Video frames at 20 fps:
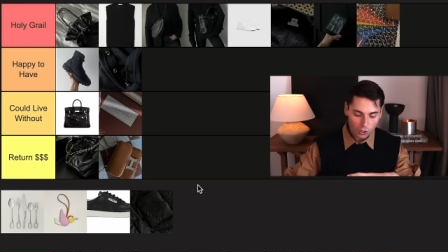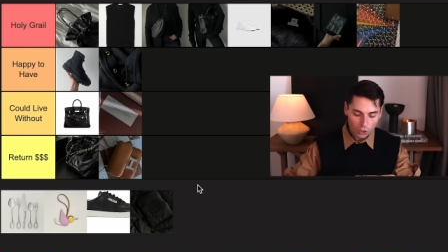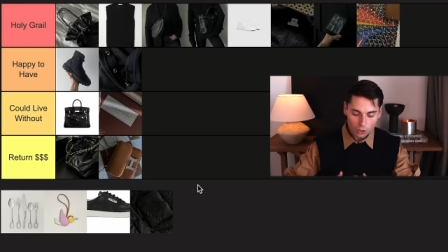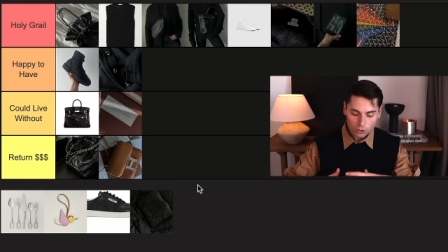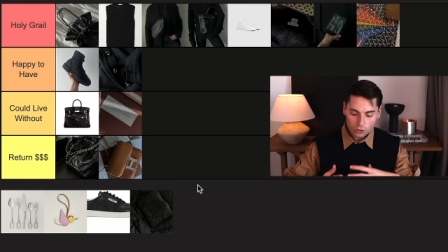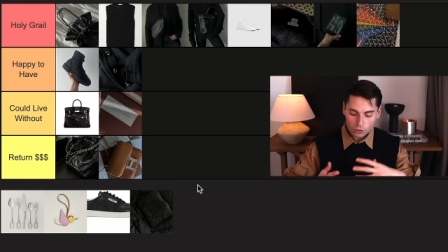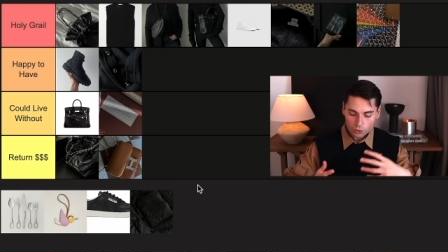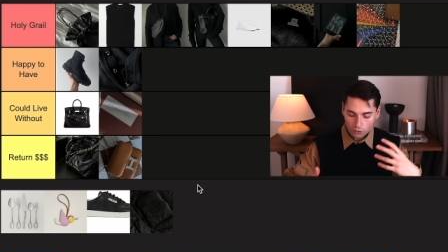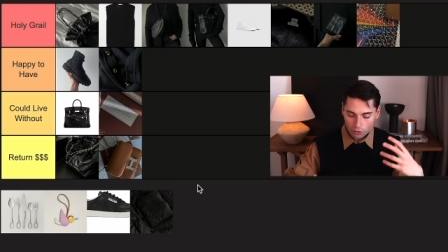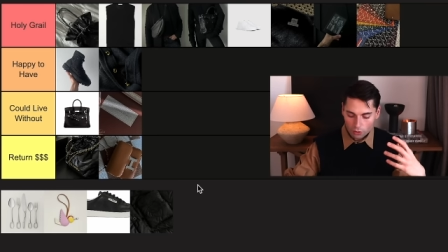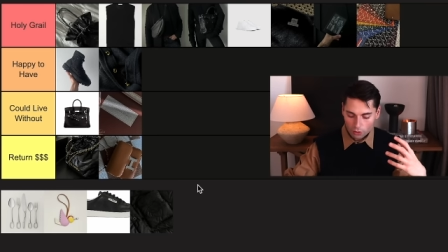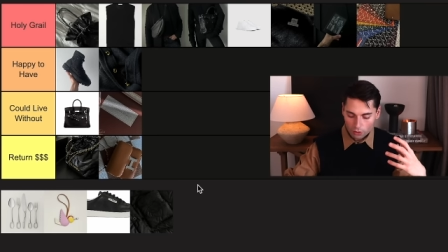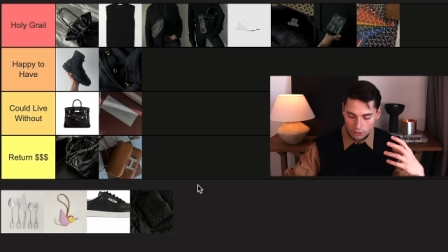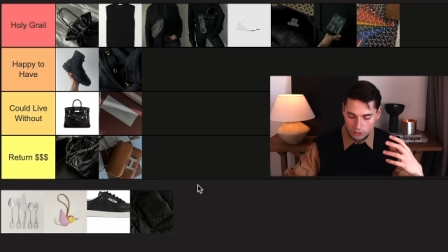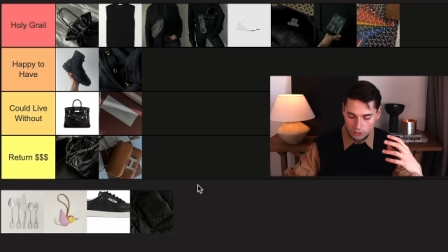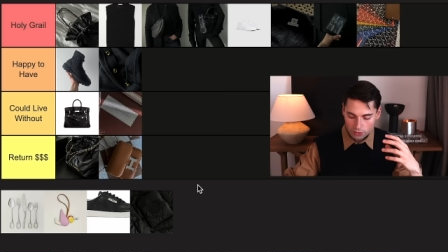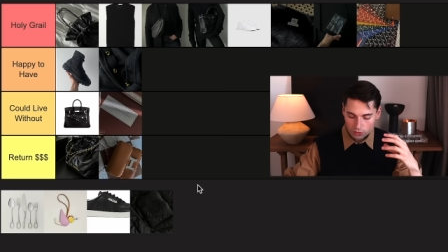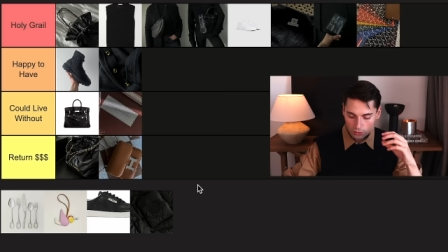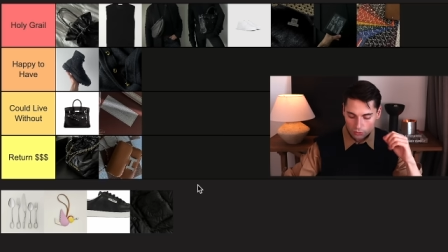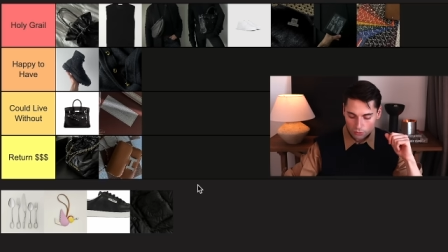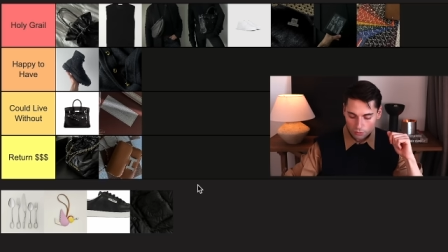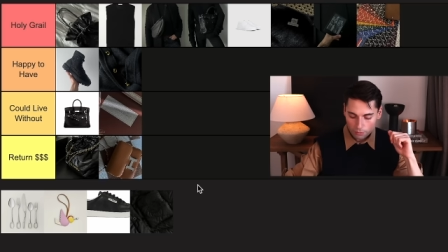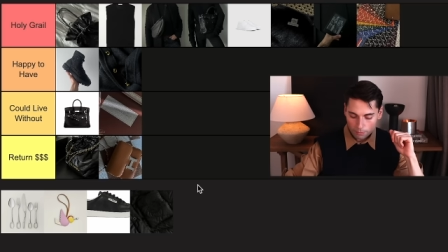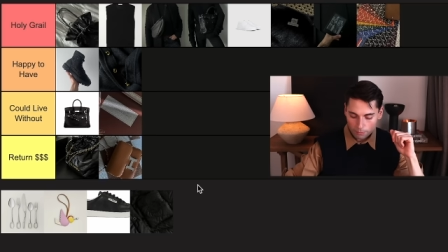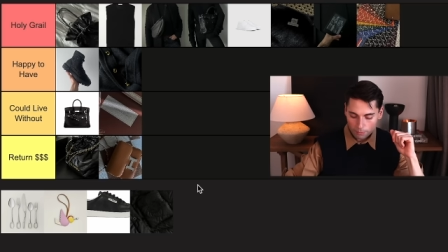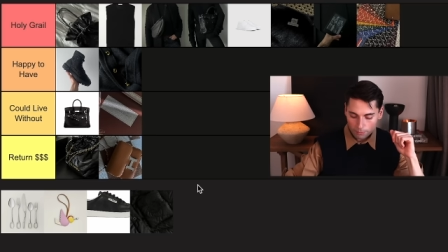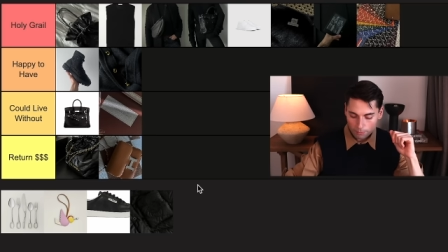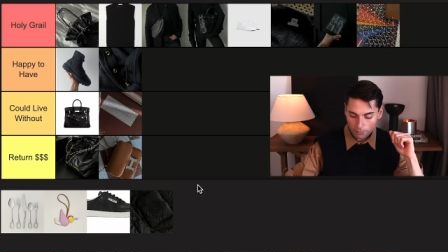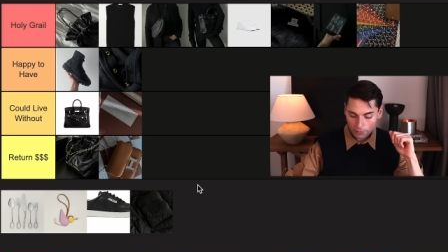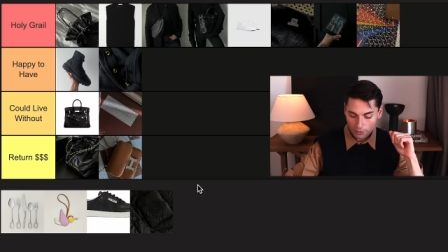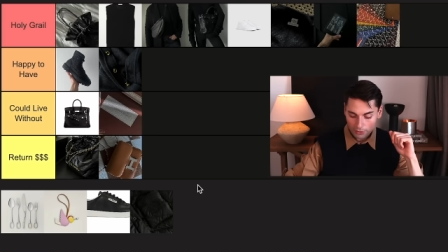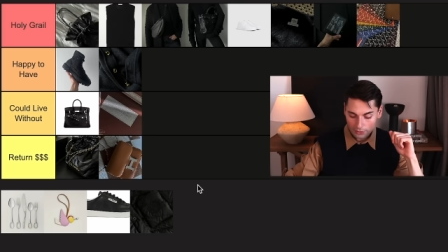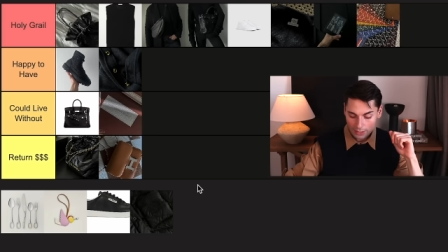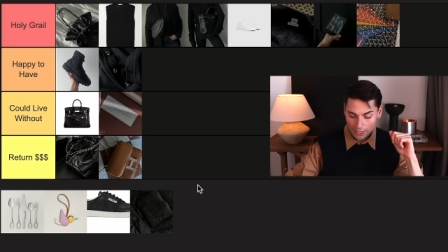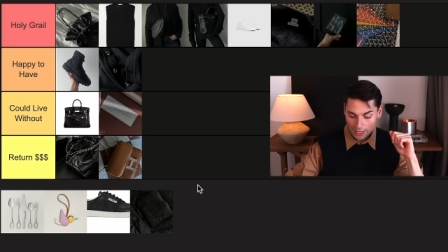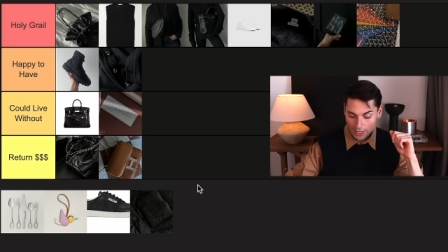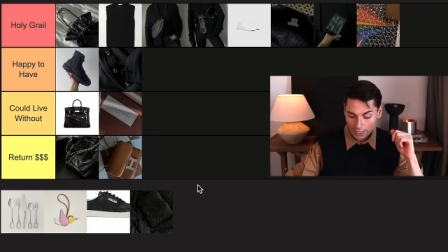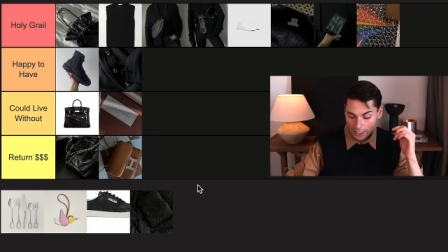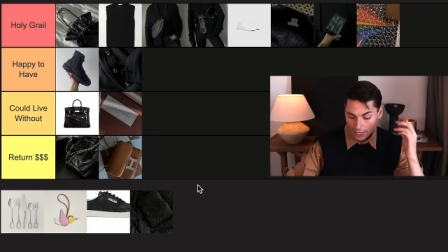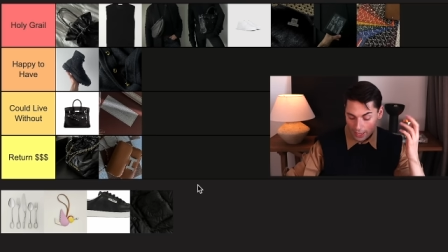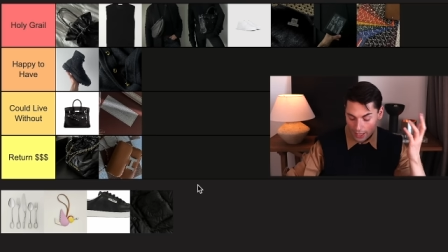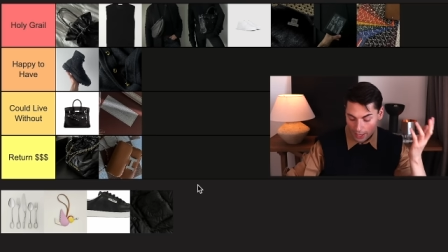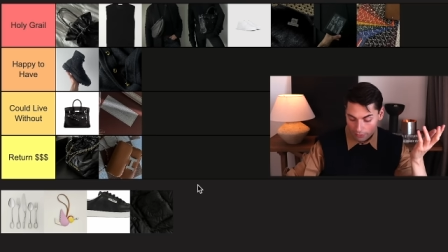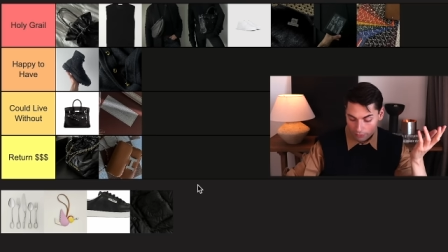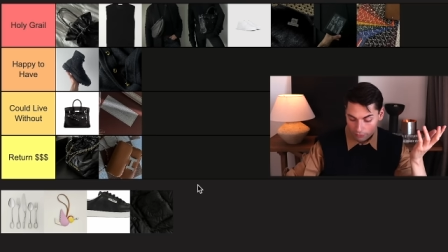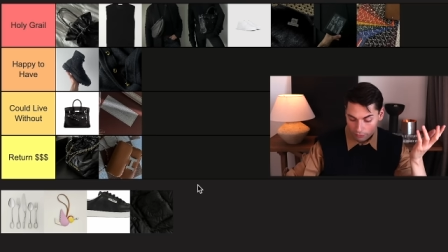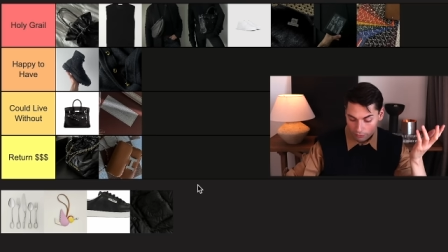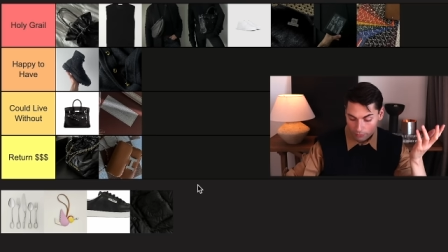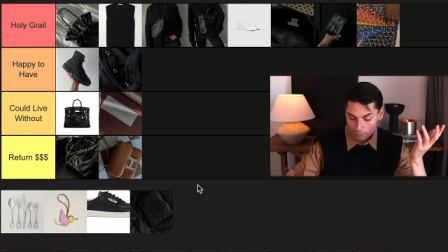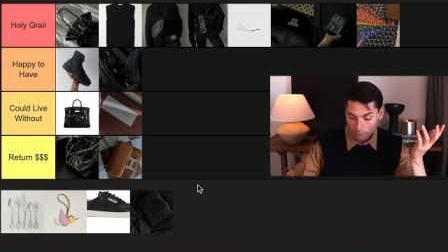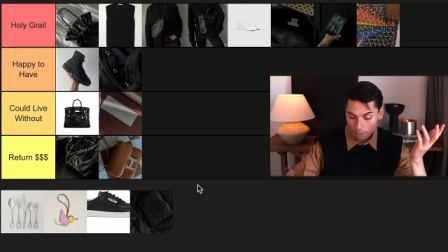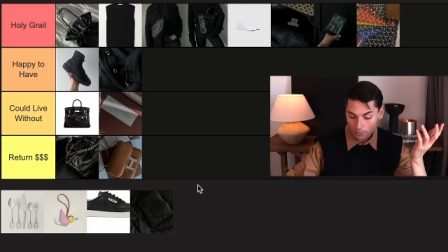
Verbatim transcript: your arsenal but I have